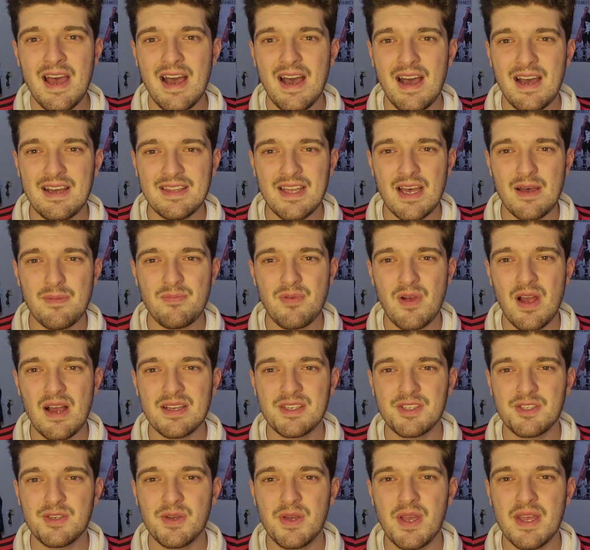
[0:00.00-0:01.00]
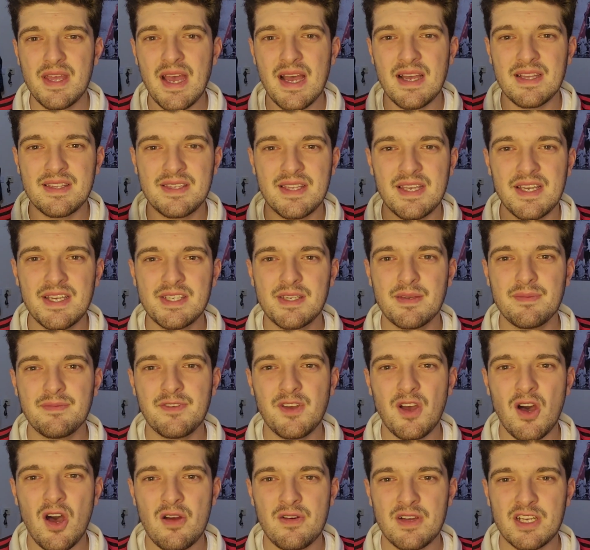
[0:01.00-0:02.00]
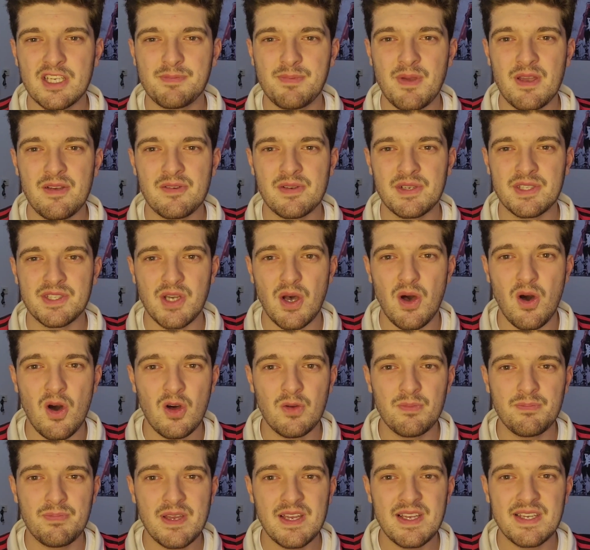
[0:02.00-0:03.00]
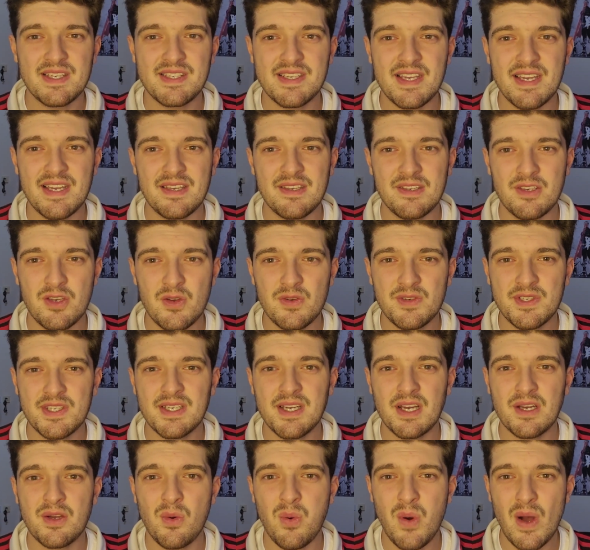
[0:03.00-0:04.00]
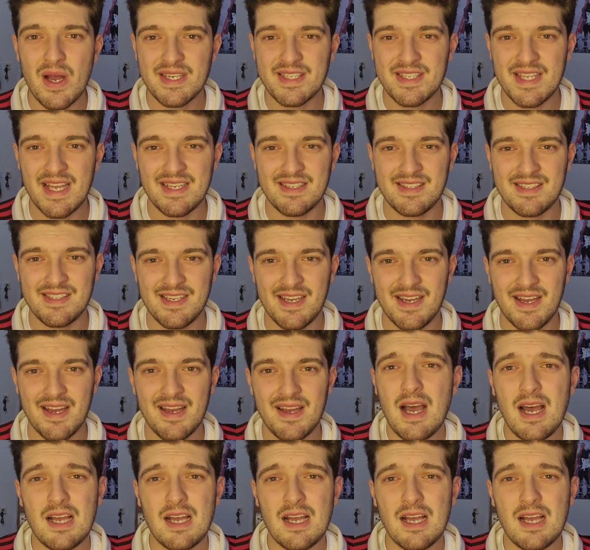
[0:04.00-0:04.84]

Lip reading: At that price, you can get a decent VR experience on PC using a Quest headset.